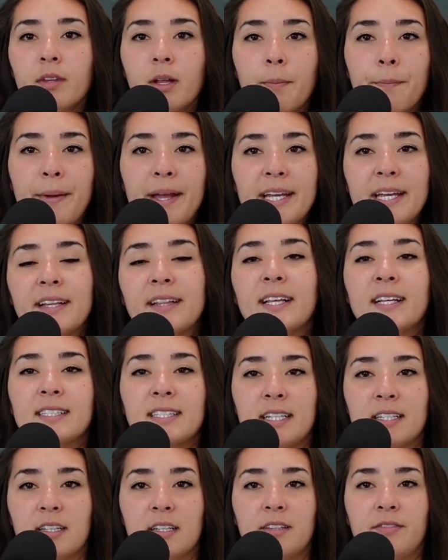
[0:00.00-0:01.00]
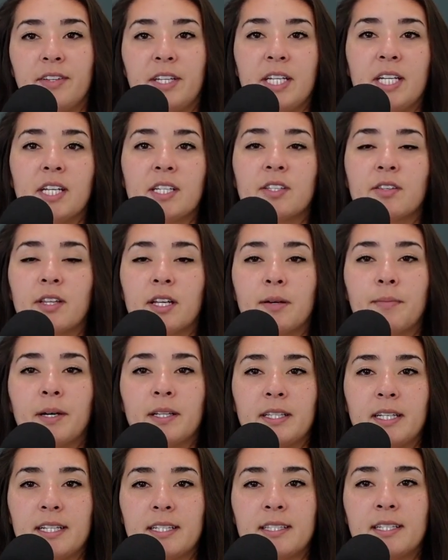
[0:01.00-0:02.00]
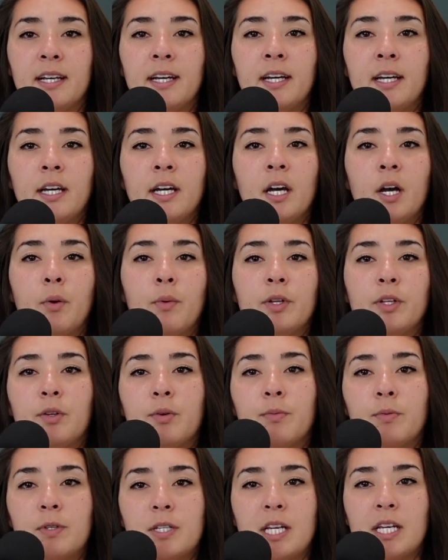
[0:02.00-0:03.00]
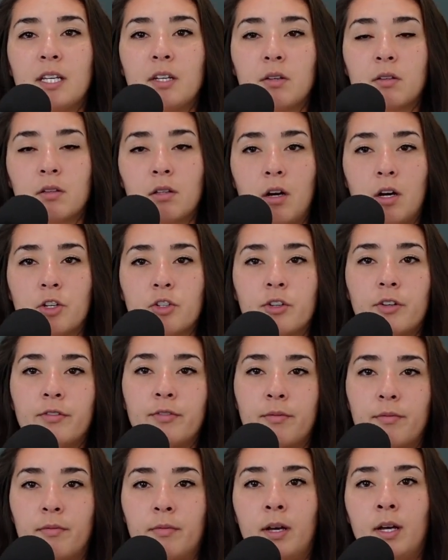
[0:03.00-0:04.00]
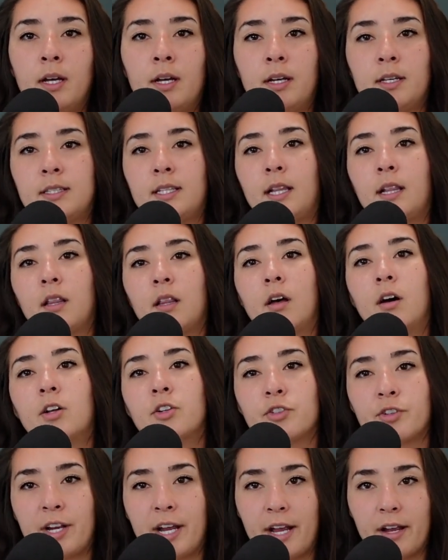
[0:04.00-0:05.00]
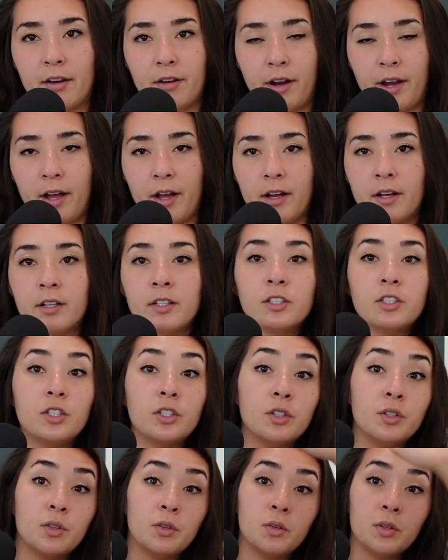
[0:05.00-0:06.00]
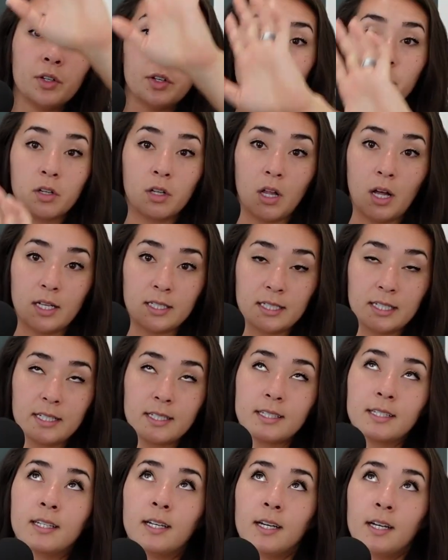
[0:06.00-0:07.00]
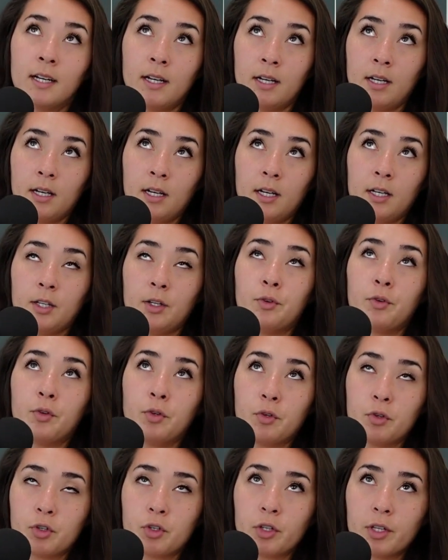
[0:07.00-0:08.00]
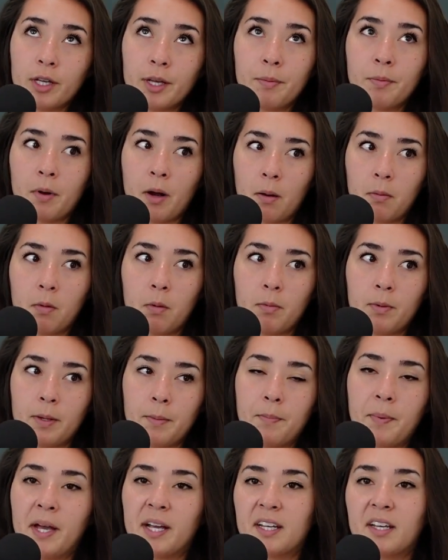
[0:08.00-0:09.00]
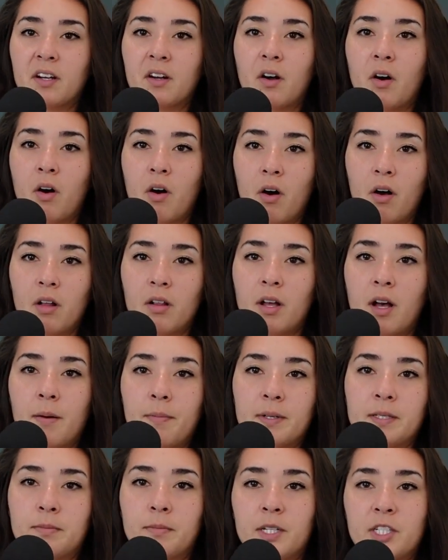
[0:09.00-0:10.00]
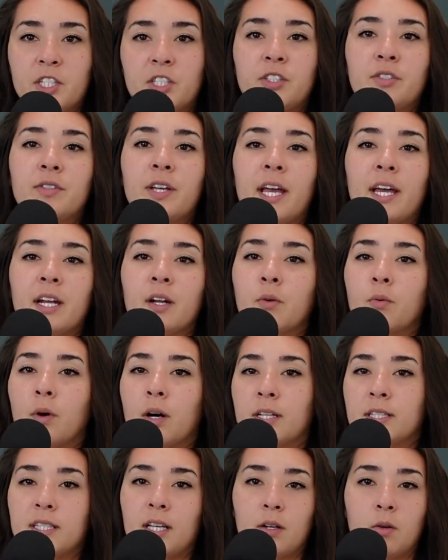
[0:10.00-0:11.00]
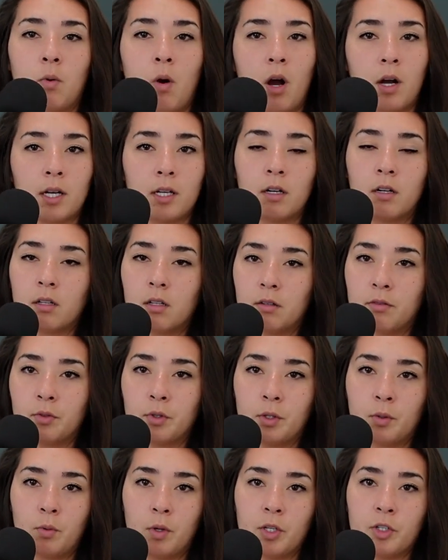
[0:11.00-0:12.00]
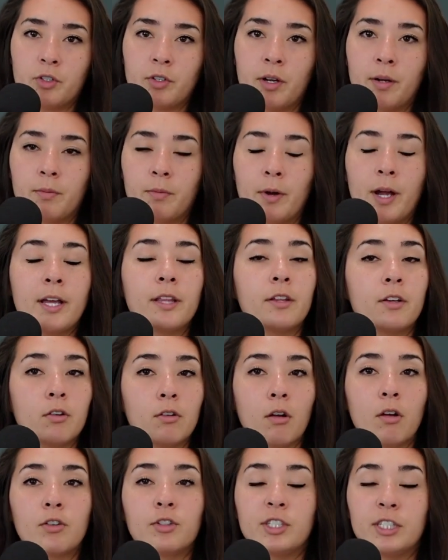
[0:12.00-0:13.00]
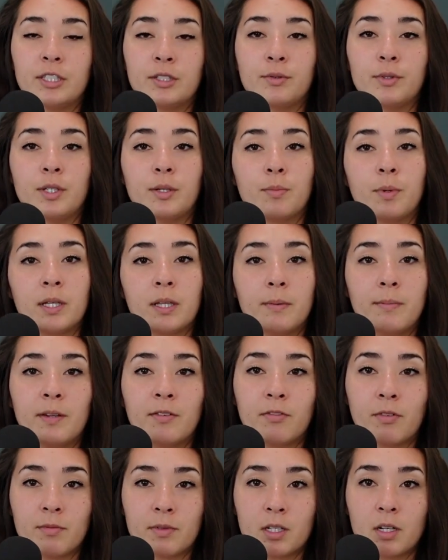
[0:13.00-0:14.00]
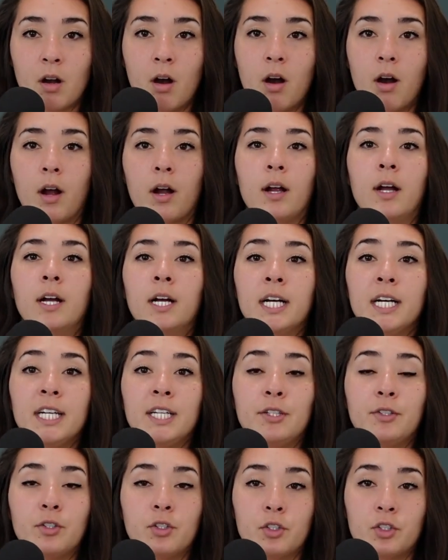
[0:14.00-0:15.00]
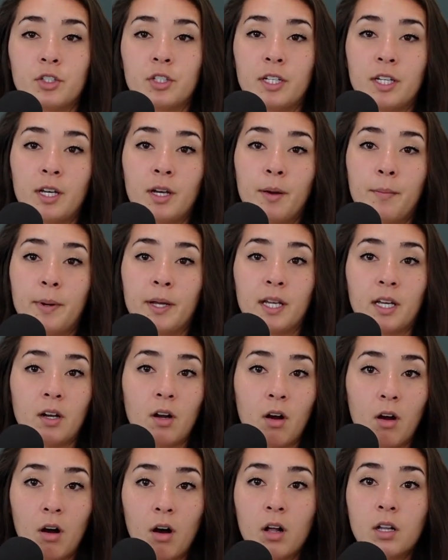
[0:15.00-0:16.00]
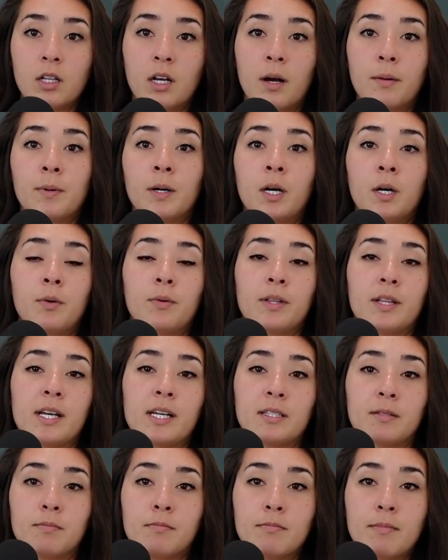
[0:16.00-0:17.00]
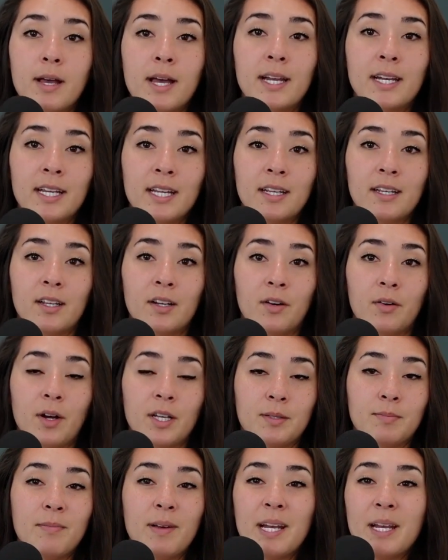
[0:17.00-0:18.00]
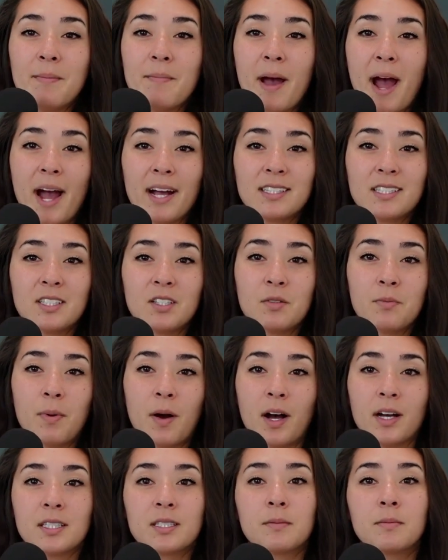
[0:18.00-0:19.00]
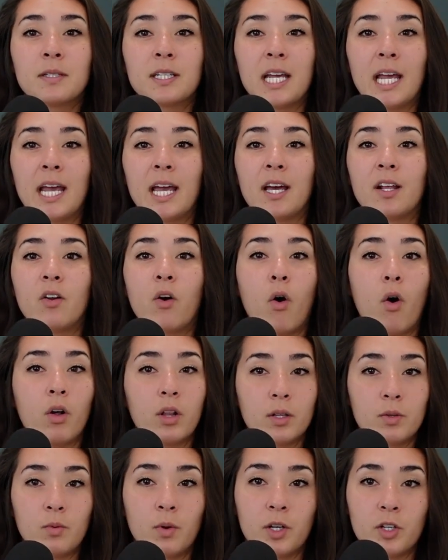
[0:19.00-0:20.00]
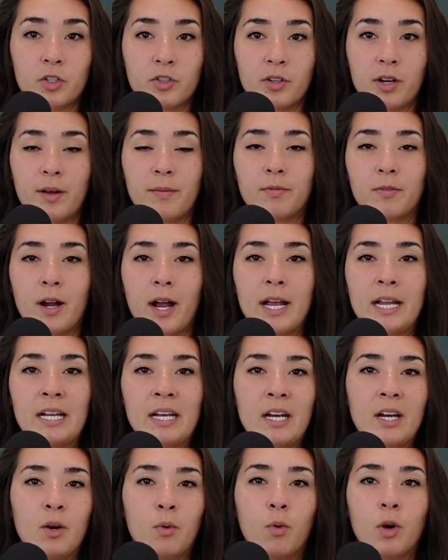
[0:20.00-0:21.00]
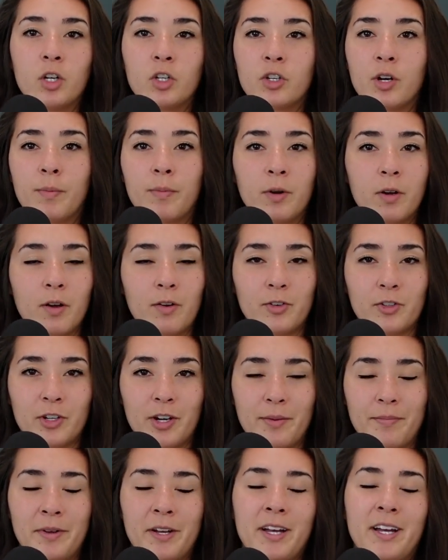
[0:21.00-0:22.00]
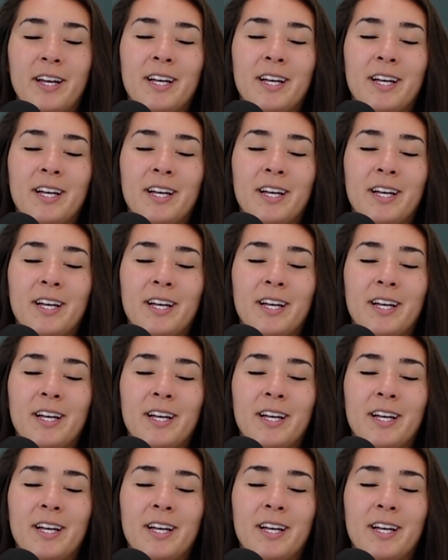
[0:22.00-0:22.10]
Making things inconvenient. So think about this. When you take your laundry from, say, the laundry area to your closet, you usually probably pick it all up as much as you can at once and walk it all over in one trip, right? The groceries when you bring them in from the car, you usually pick it all up with as many, you know, as many bags as you possibly can all in one trip, right? One trip or no trip.